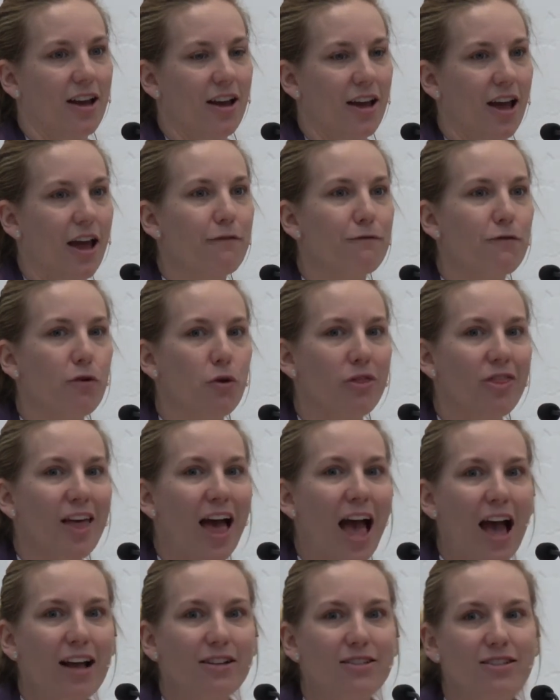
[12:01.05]
And for
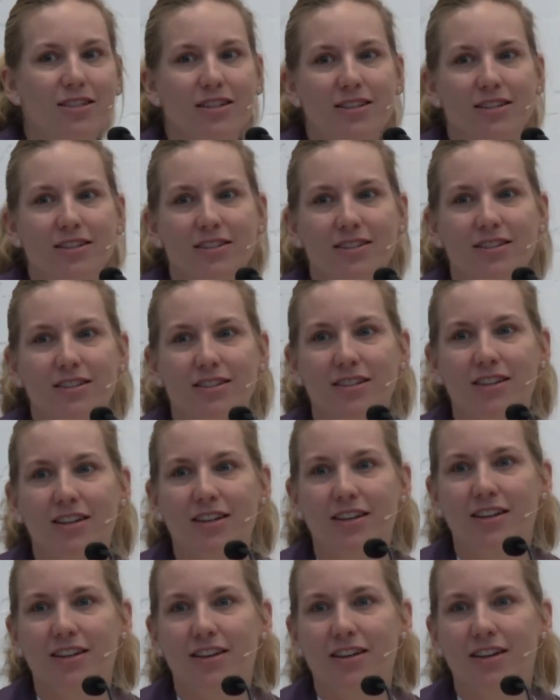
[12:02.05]
that,
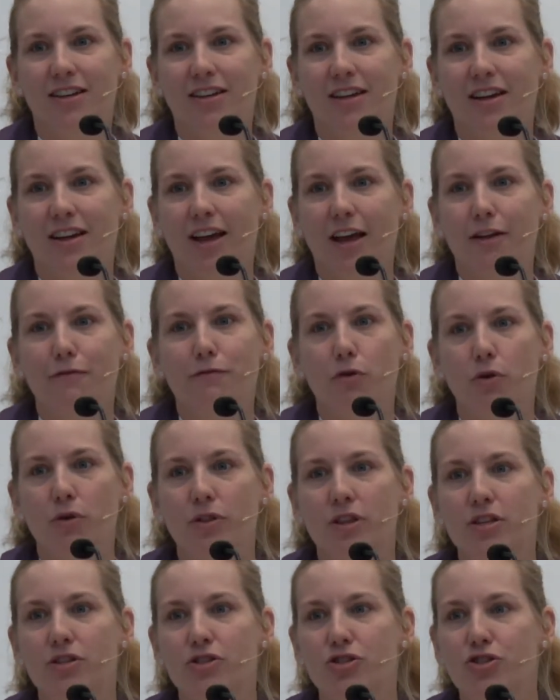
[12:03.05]
and for
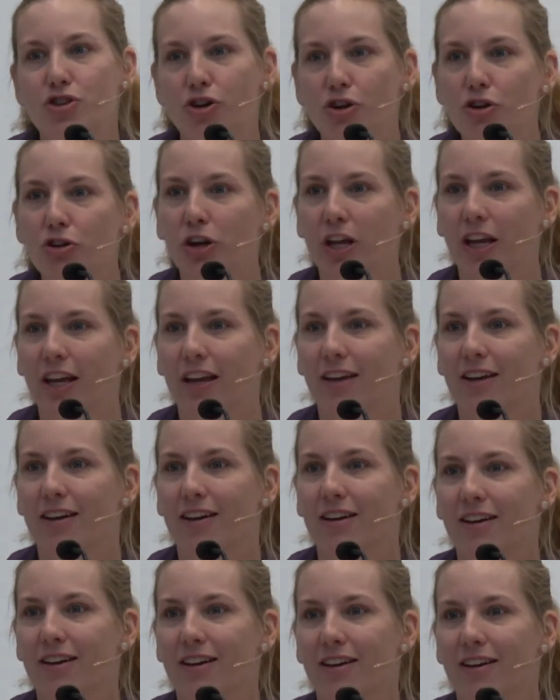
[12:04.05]
this journey,
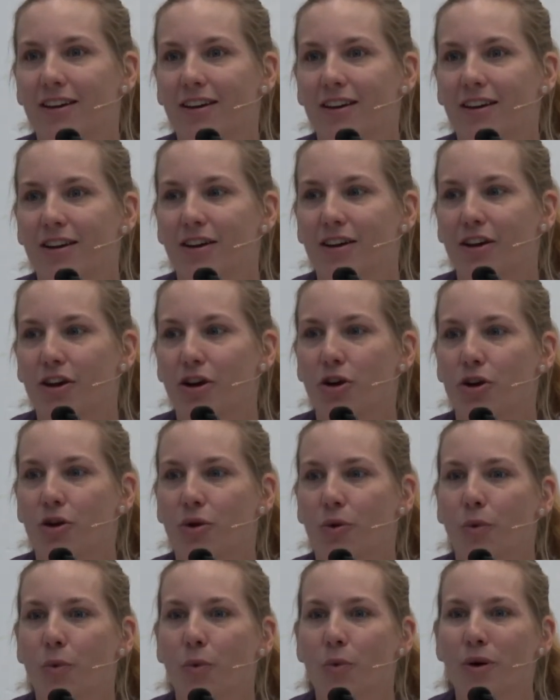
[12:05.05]

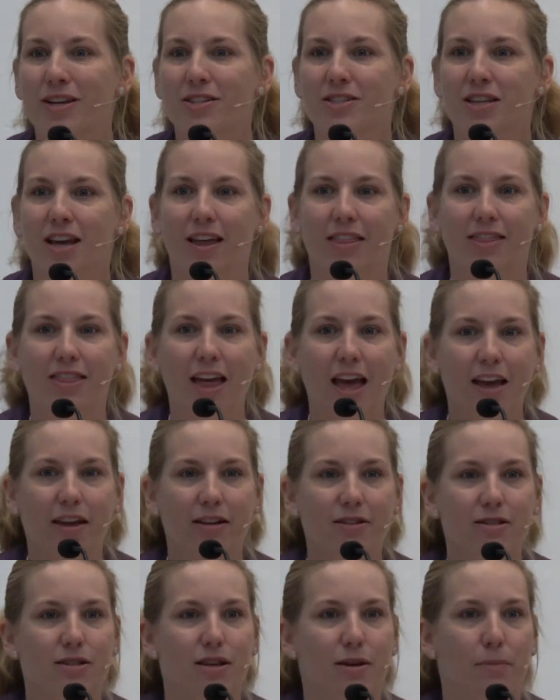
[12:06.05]
we say
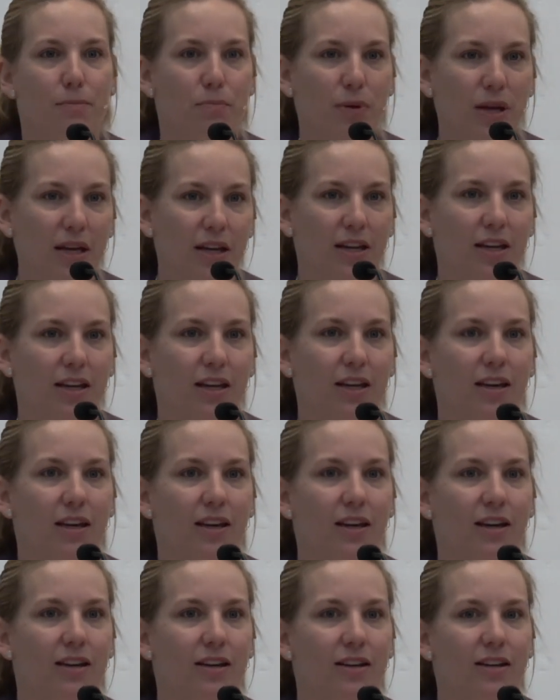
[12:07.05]
thanks
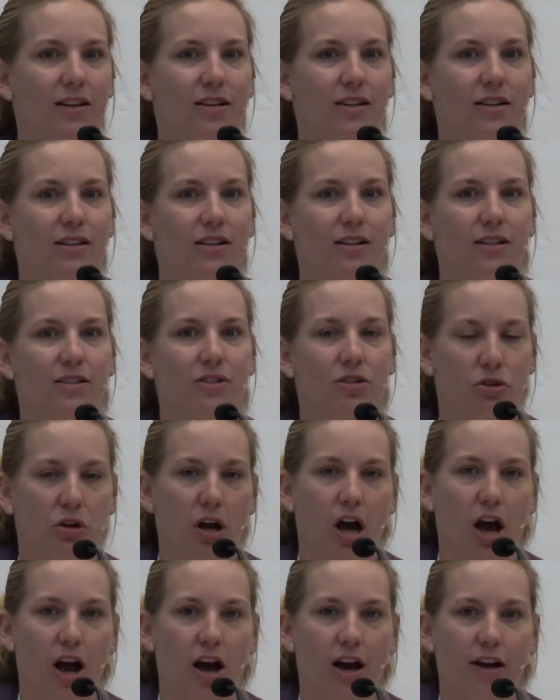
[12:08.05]
be to
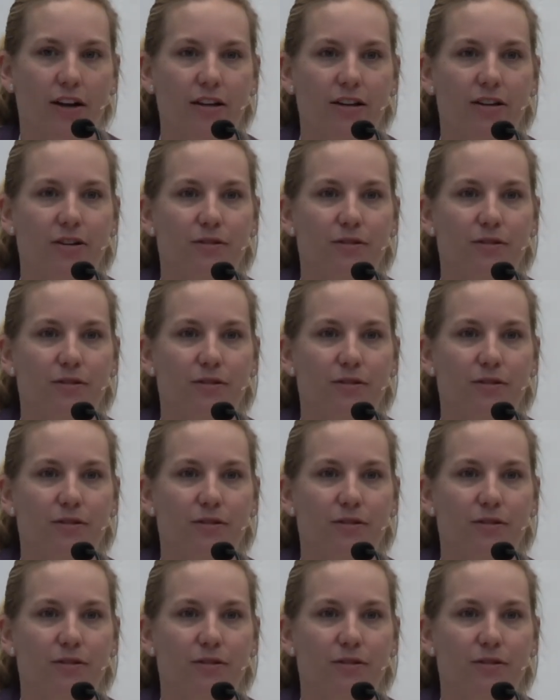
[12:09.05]
God.